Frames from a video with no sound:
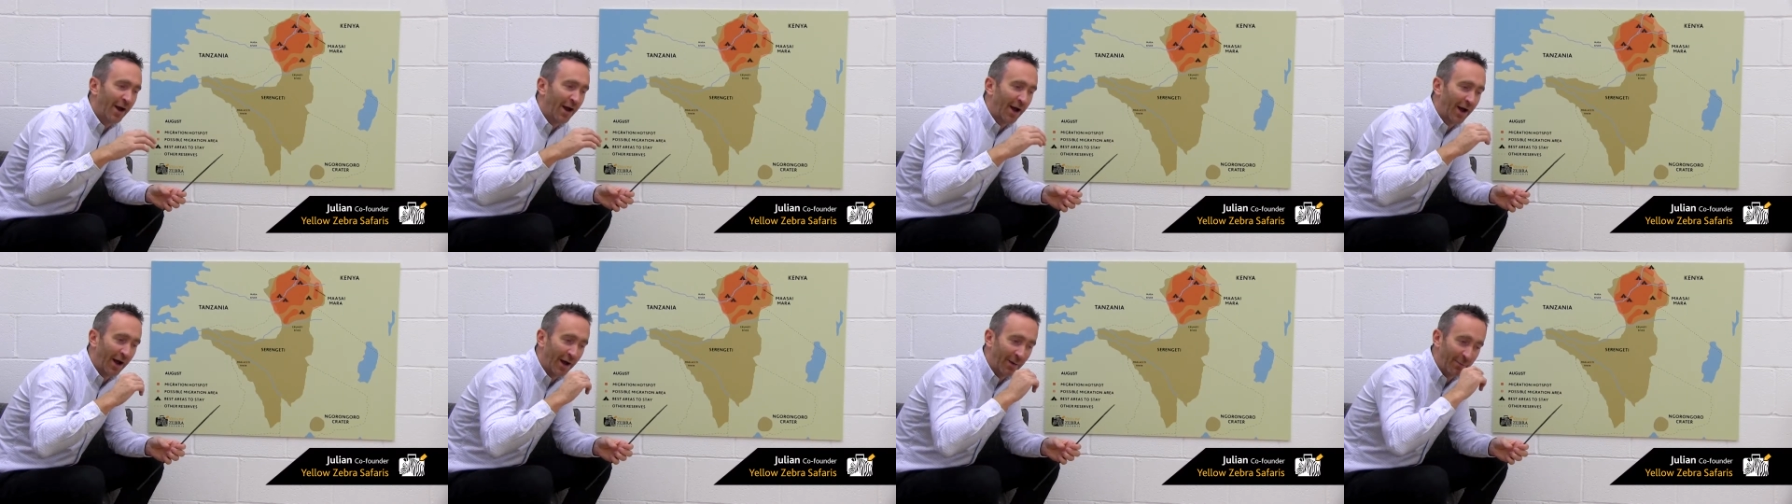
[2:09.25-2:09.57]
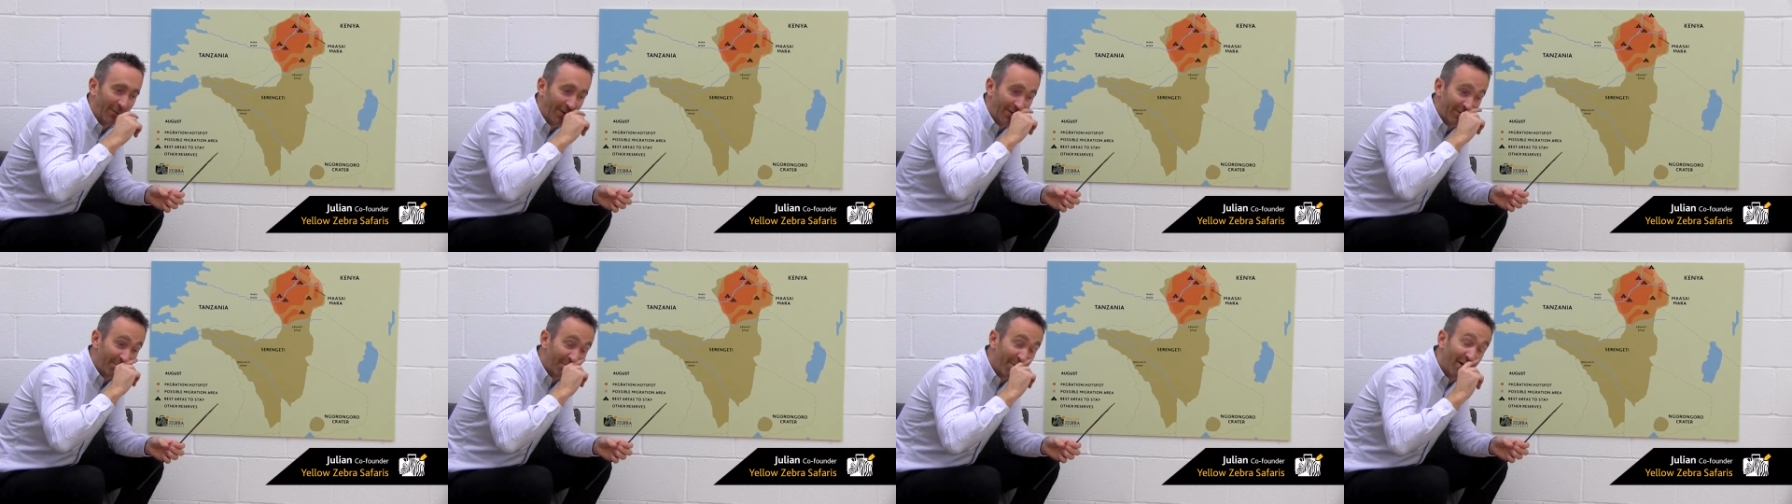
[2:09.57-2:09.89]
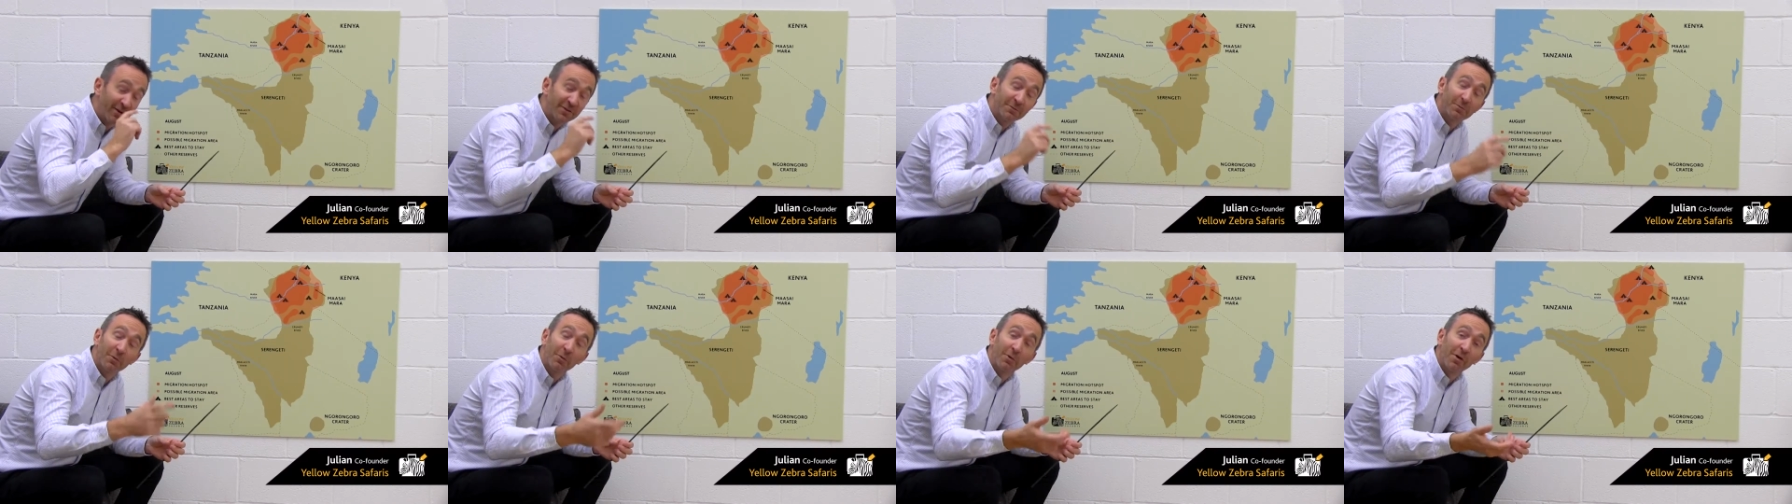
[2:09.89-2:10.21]
It's
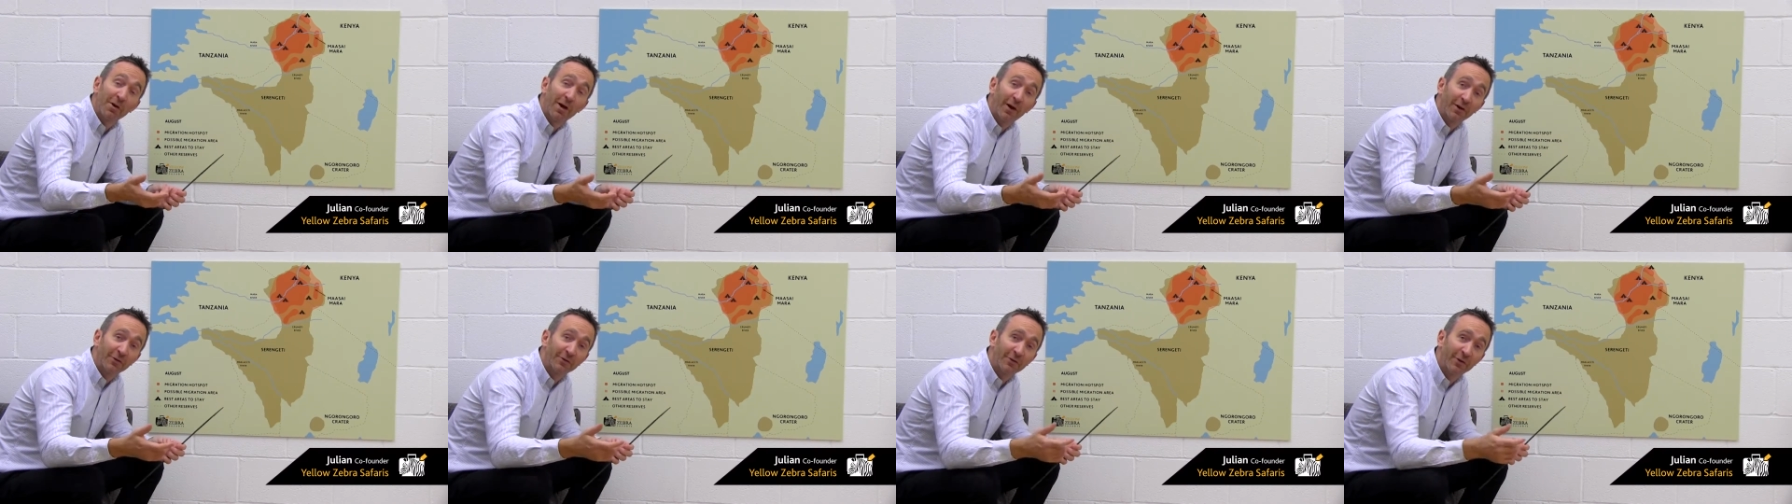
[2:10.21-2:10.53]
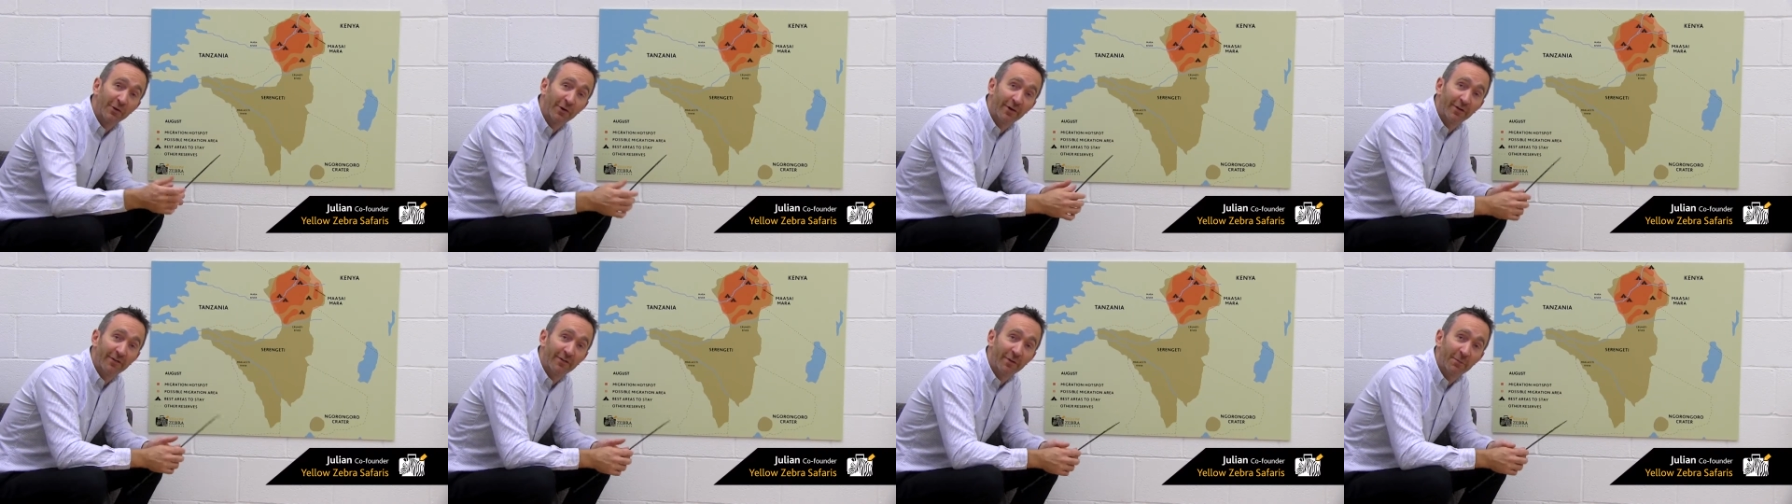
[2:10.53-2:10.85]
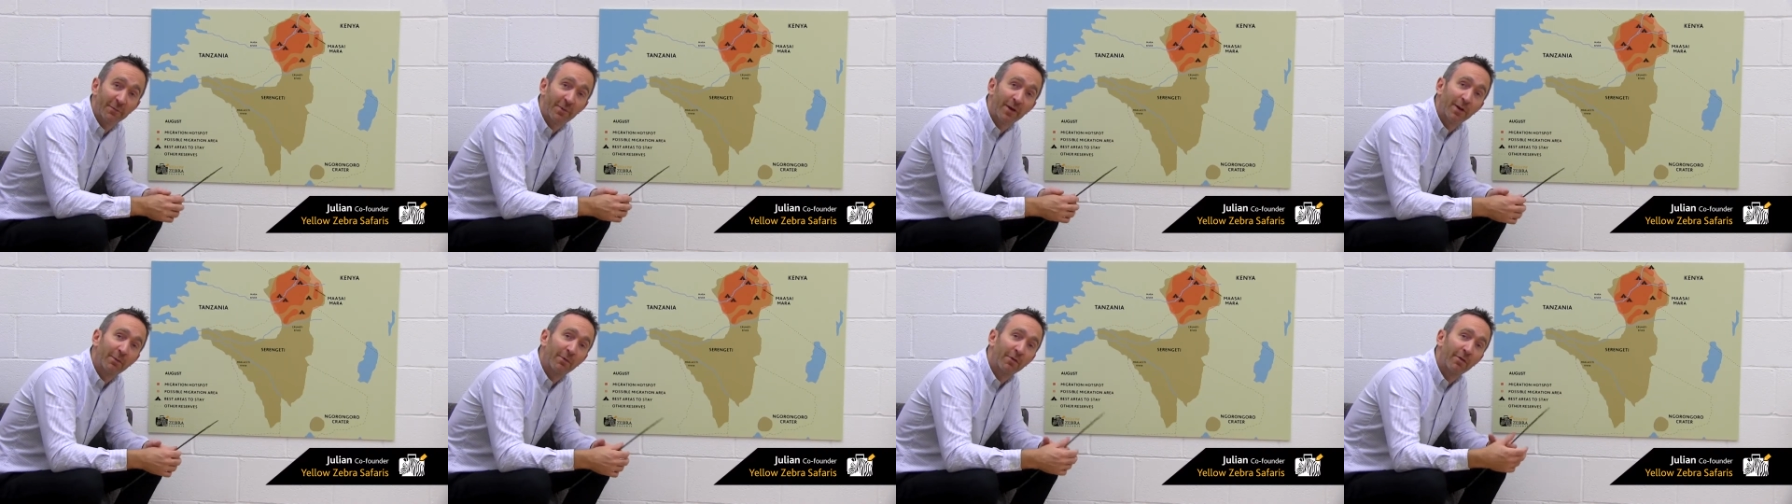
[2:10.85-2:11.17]
much more luxurious
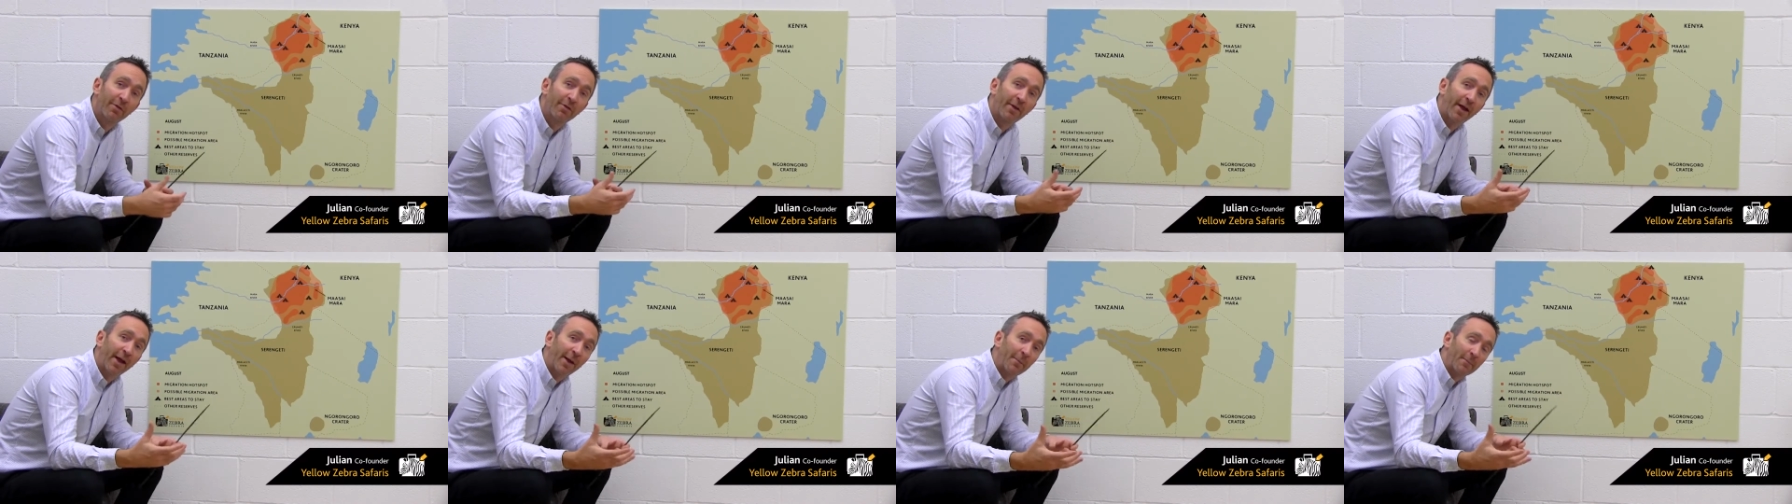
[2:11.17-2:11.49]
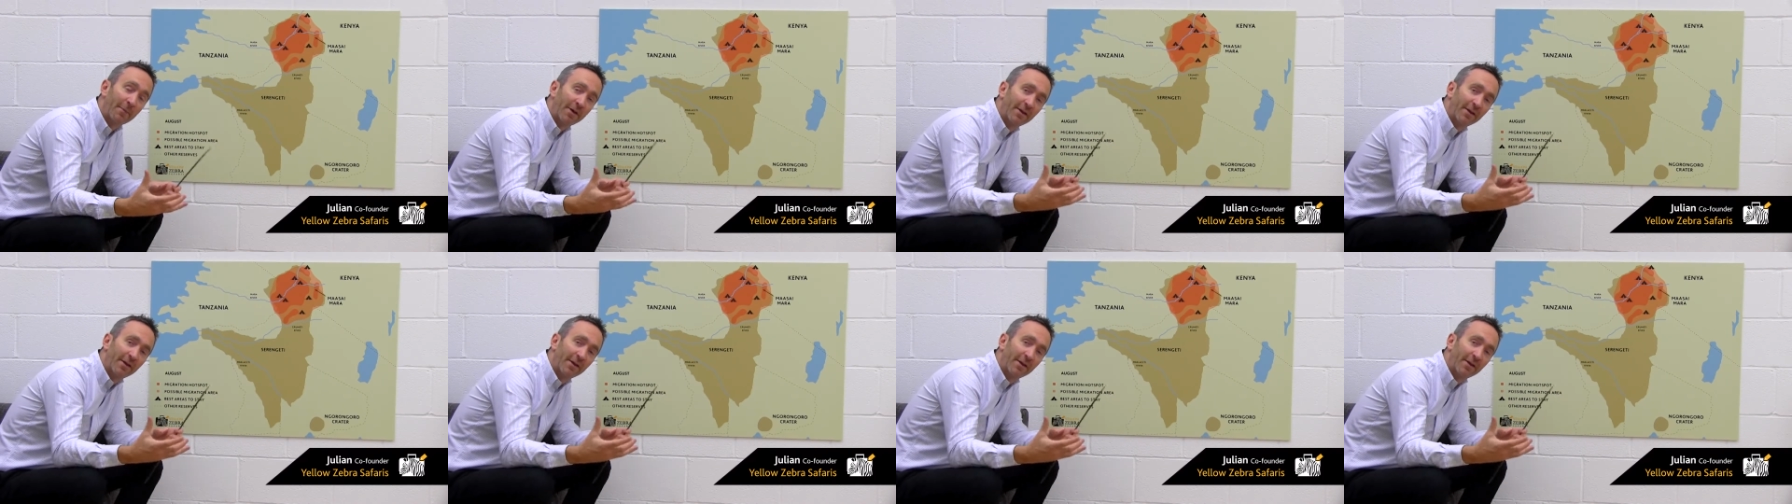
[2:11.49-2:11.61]
than people think,